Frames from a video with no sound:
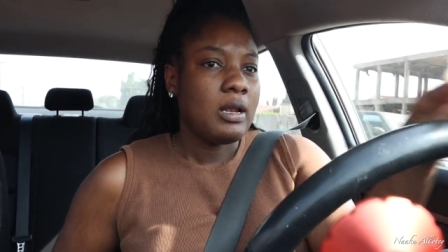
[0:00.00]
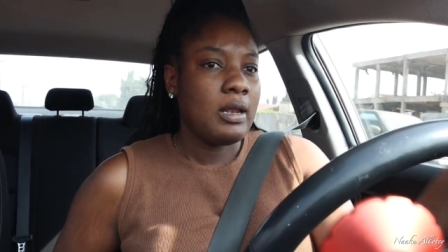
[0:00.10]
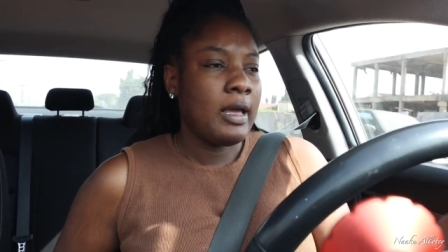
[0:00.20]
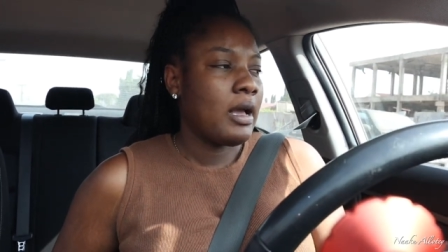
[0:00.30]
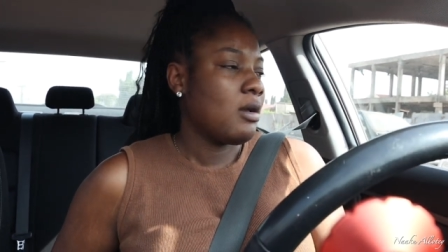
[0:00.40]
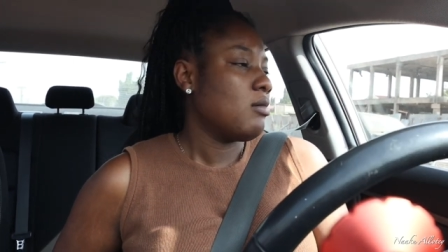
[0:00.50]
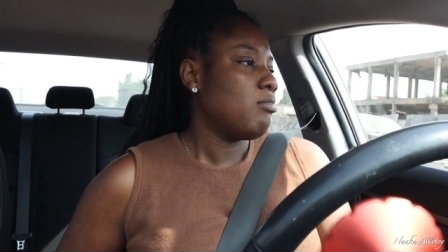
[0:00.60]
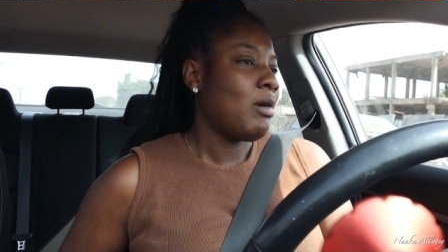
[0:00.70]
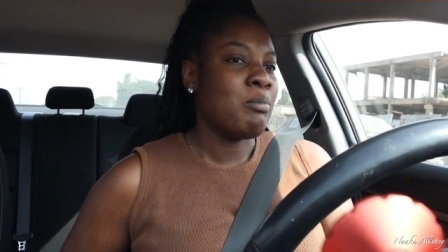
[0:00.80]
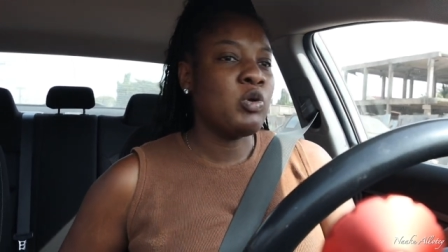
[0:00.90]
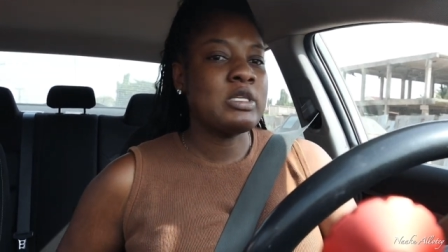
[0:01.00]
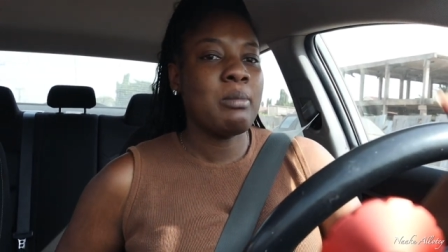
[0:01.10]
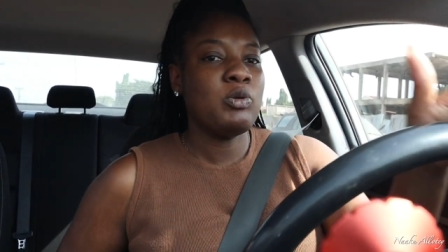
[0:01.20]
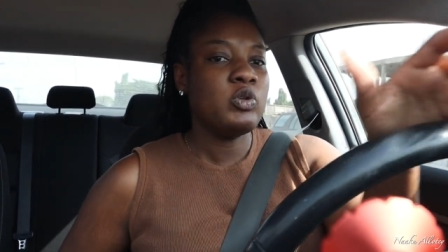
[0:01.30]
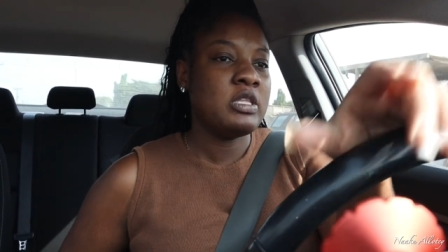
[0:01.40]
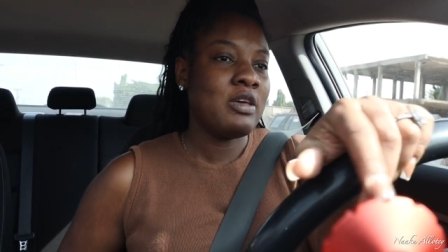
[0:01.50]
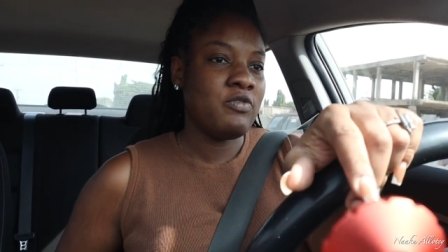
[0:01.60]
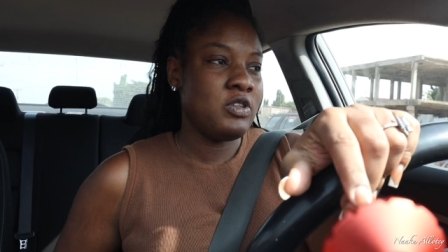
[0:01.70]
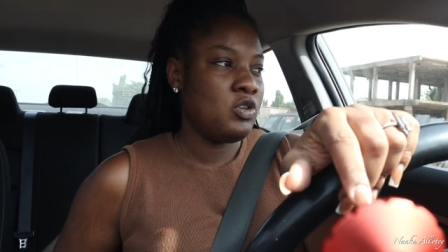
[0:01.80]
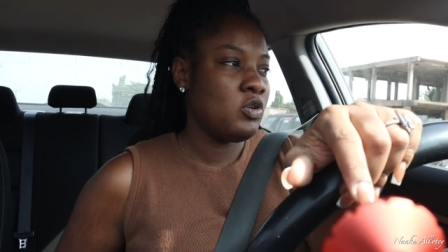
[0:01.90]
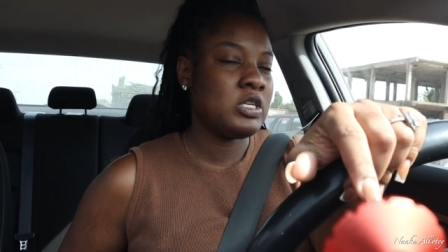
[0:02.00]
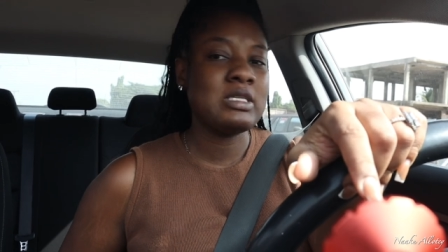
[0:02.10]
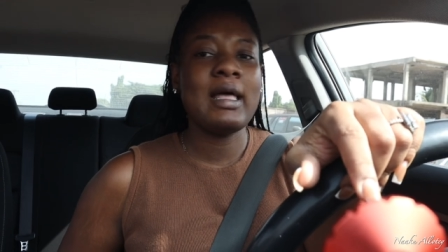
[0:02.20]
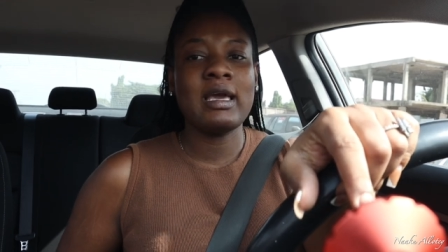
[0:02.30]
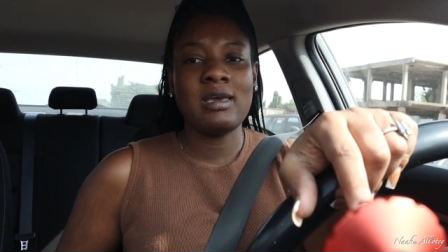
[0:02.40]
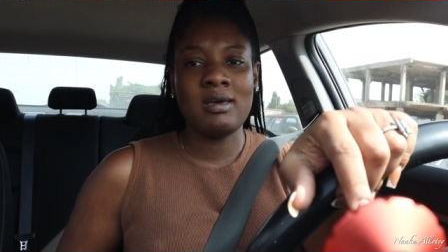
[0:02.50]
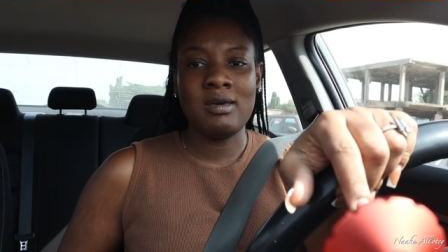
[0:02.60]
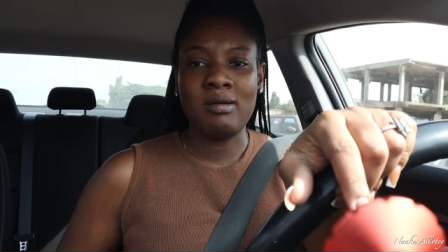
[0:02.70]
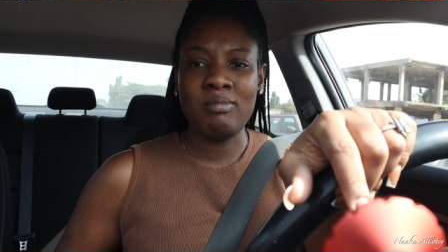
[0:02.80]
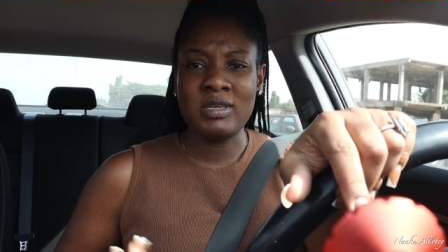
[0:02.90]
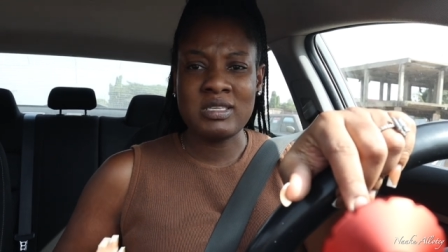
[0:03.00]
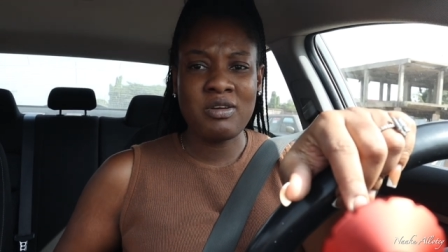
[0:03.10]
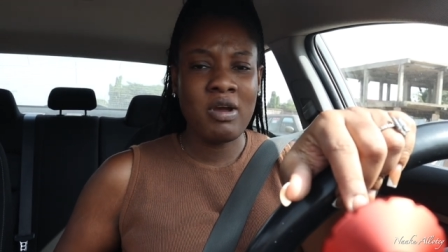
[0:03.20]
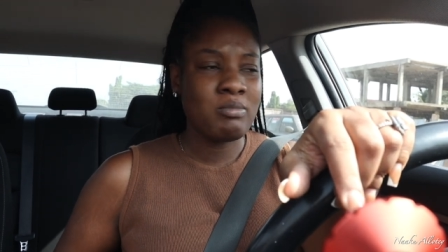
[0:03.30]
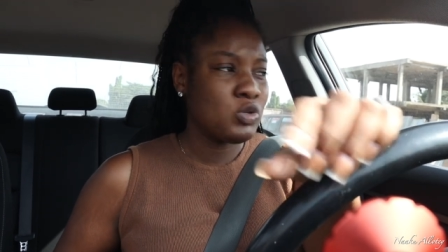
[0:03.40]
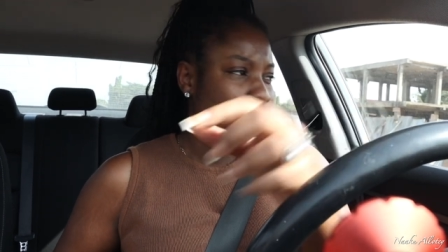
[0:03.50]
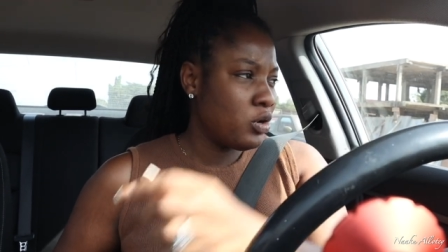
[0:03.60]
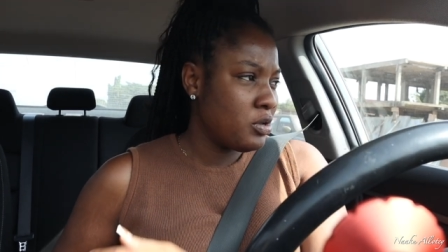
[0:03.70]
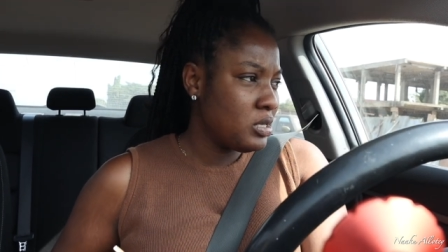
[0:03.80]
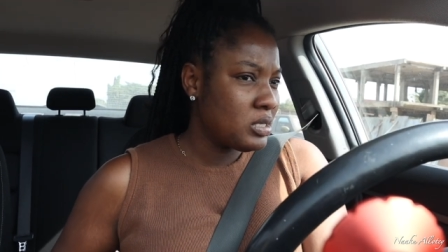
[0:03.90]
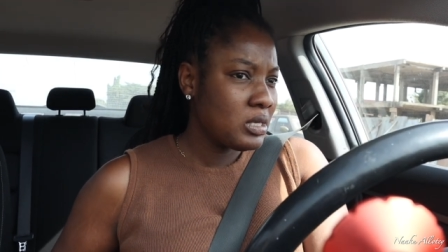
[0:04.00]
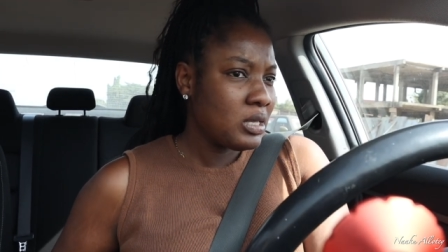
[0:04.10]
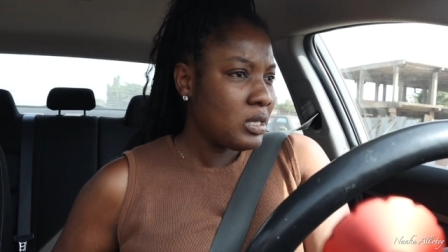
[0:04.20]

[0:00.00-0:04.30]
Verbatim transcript: like I'm not uploading a video, just like Instagram stories.